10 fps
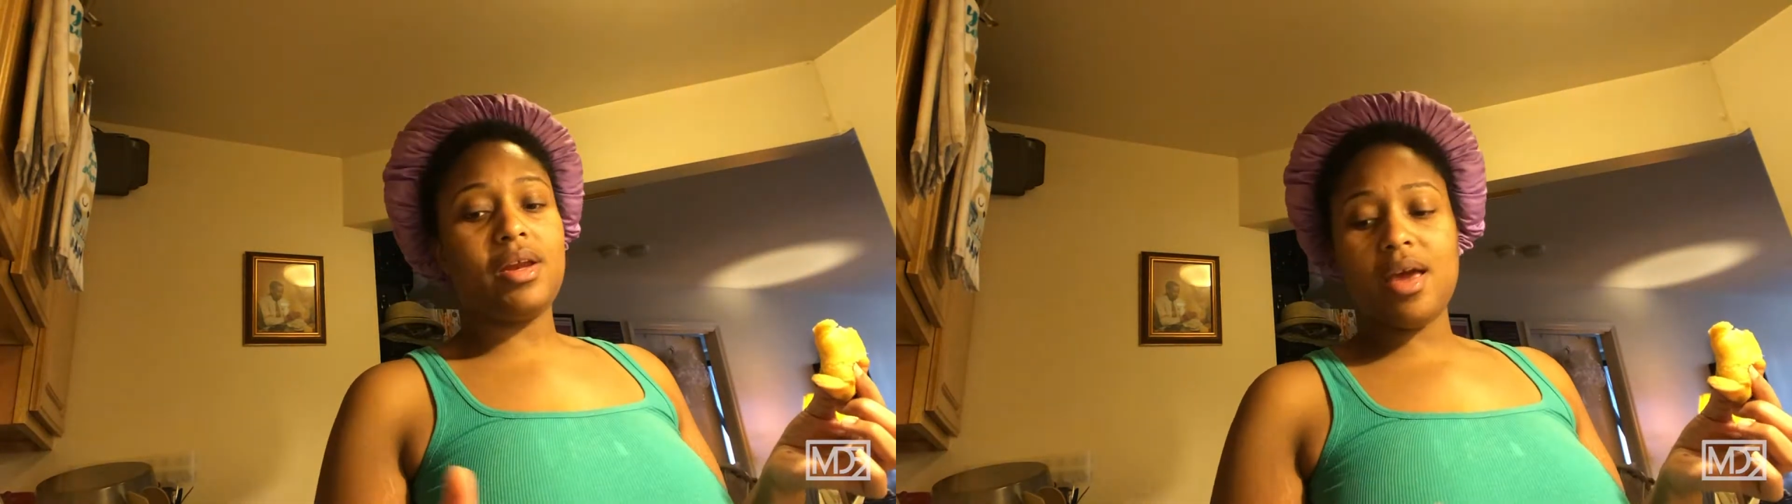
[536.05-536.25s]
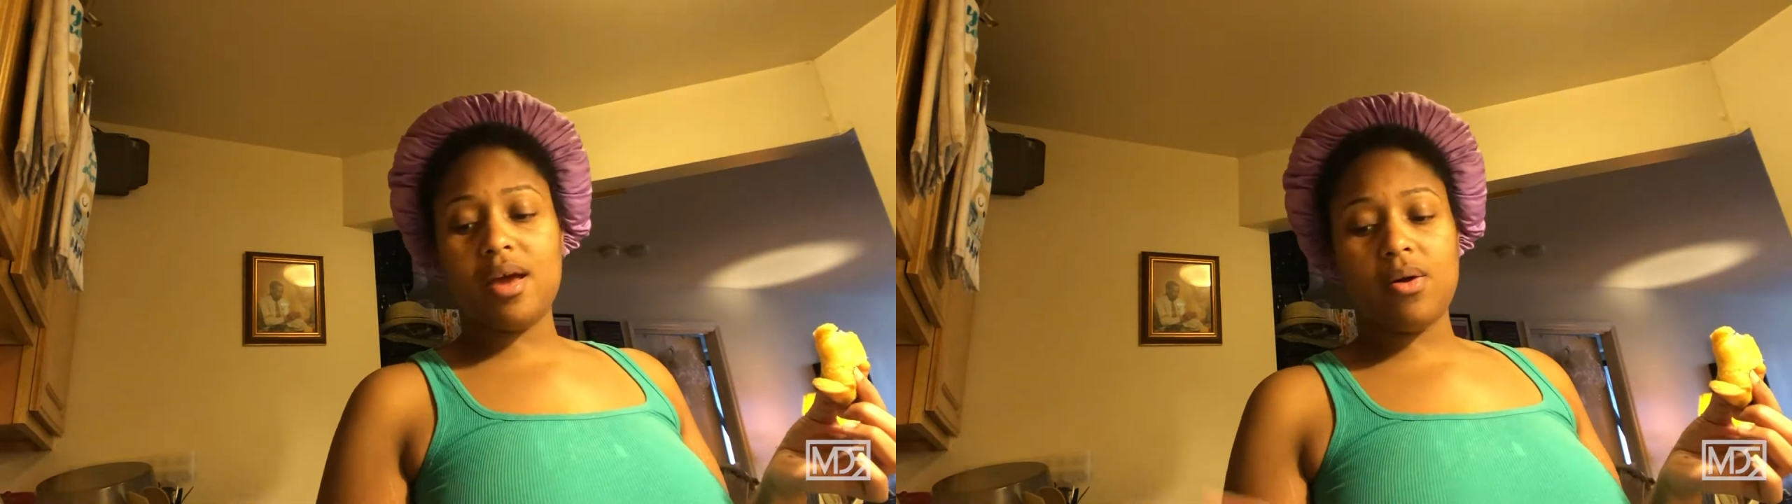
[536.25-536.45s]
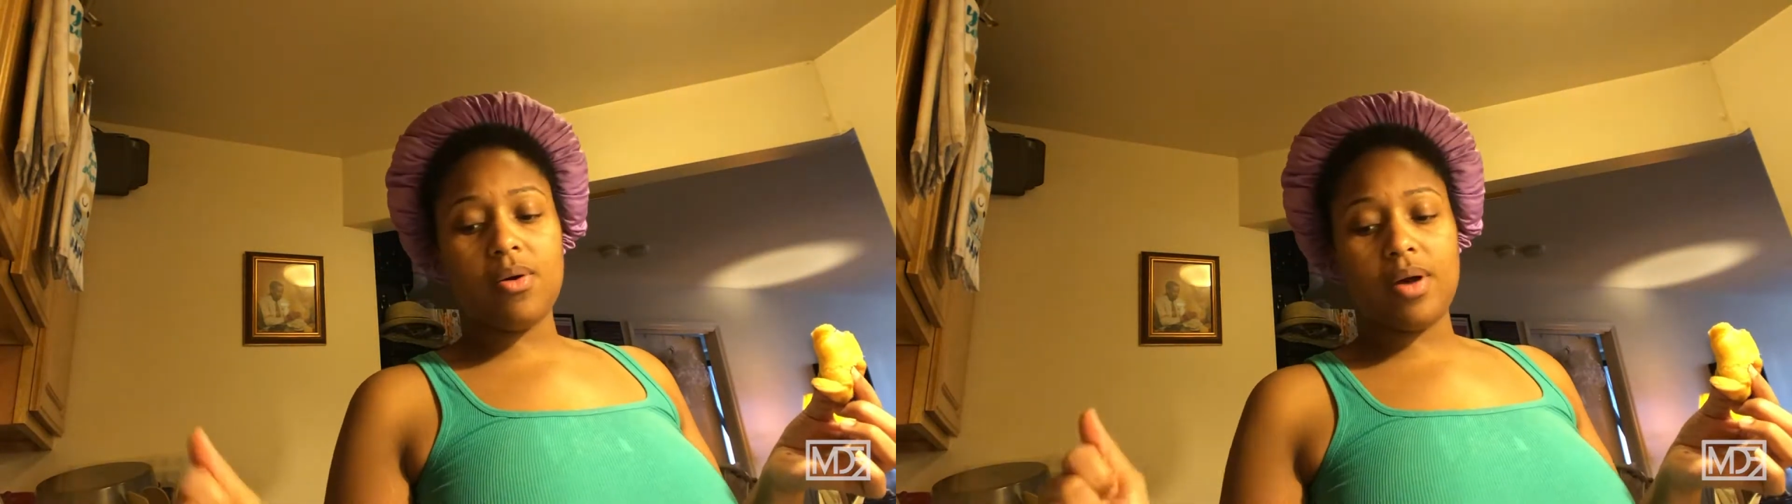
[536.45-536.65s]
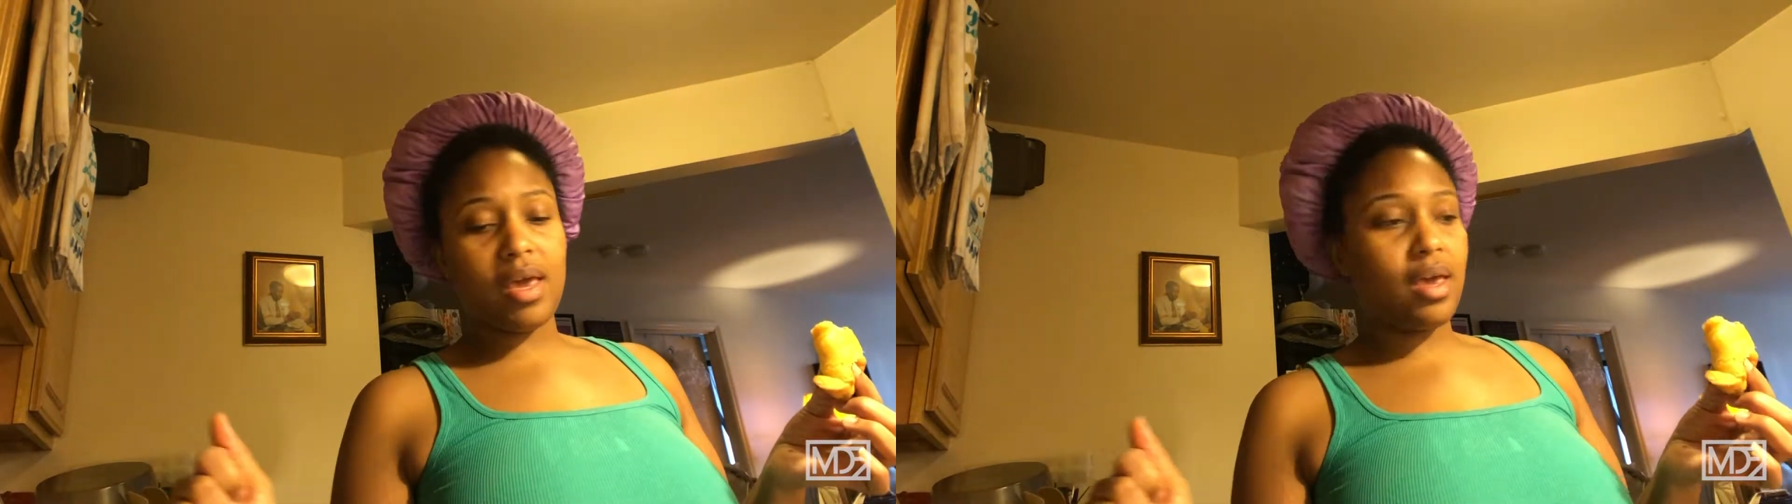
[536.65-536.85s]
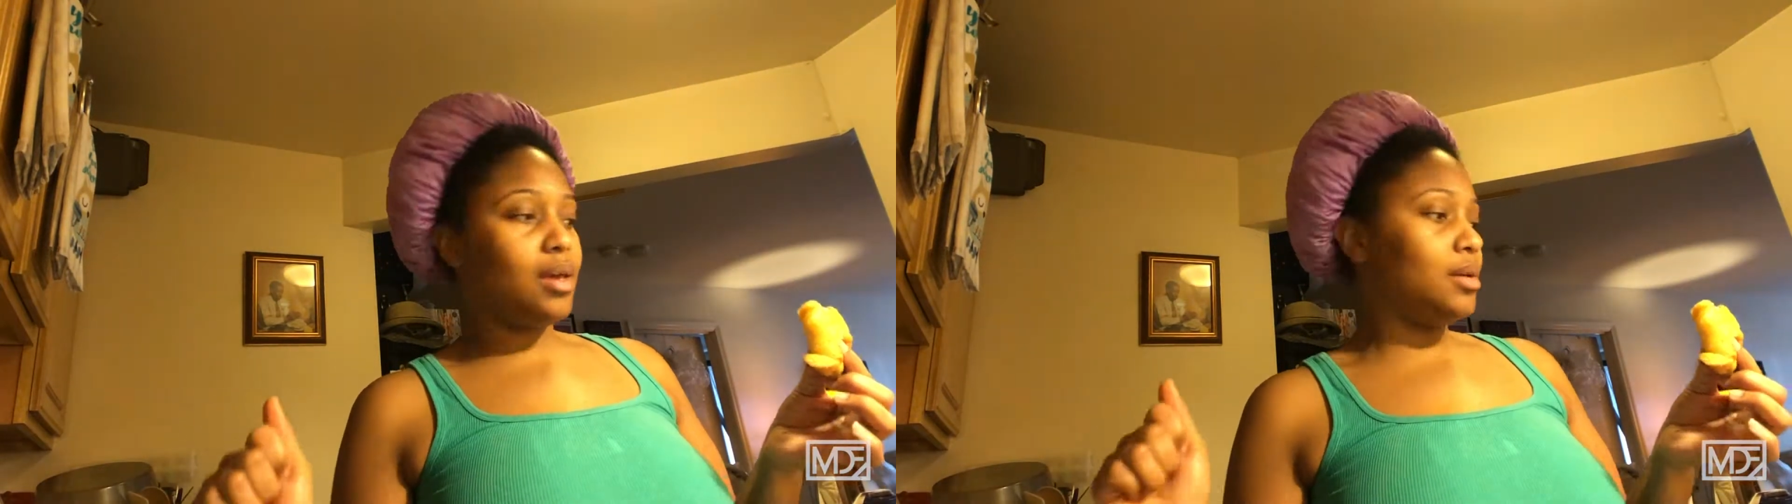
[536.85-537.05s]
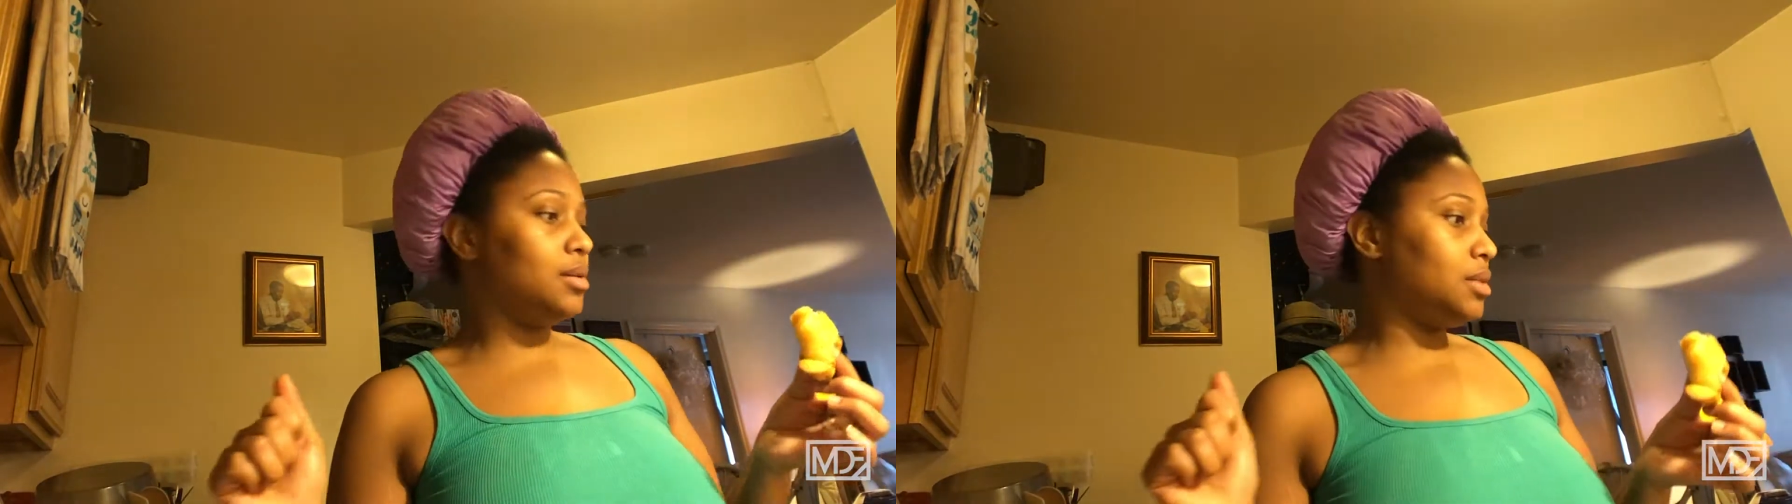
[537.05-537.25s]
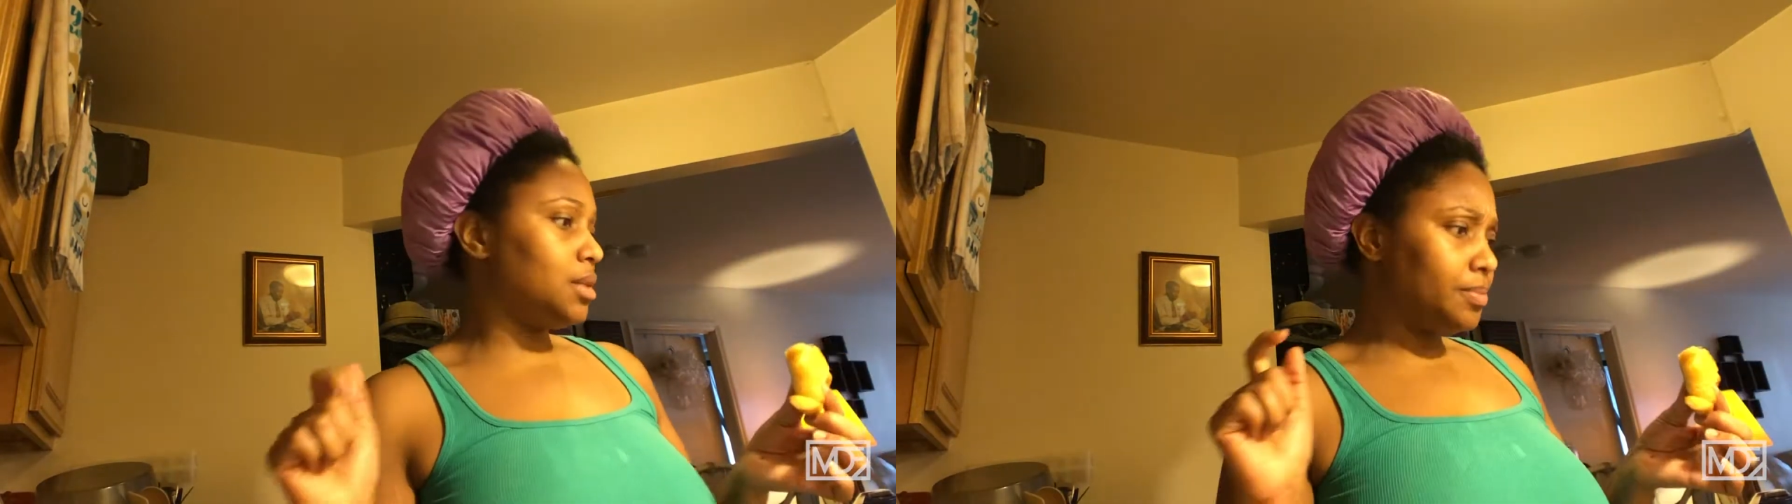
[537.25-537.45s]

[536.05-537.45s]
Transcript: now and